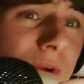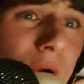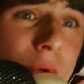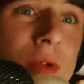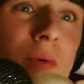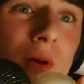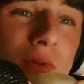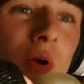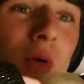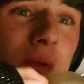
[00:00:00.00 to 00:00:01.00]
or which will
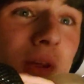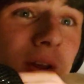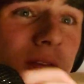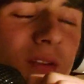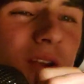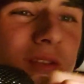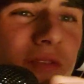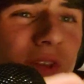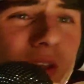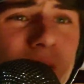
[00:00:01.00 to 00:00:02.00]
normally cause an engine
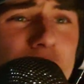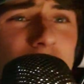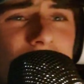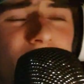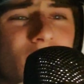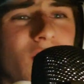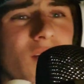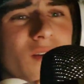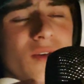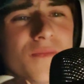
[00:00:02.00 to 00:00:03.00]
failure, because
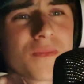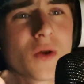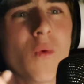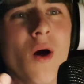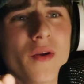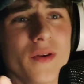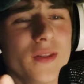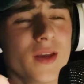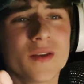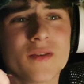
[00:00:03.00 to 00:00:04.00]
water in
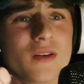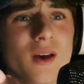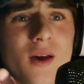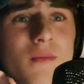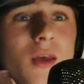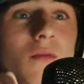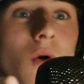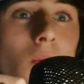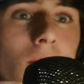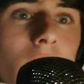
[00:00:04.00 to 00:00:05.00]
the engine, it
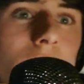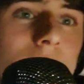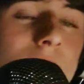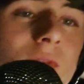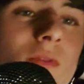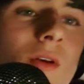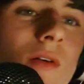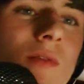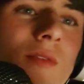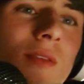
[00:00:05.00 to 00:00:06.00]
won't burn. So
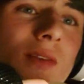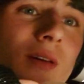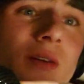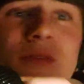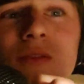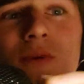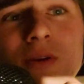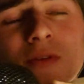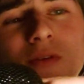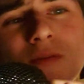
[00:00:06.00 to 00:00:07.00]
that's how engines
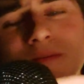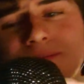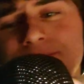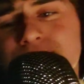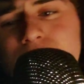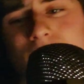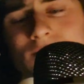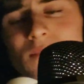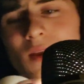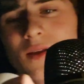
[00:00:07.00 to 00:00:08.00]
work too.
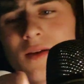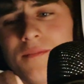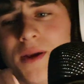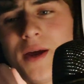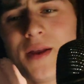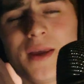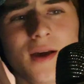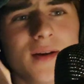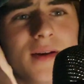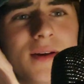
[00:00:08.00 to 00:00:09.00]
But yeah,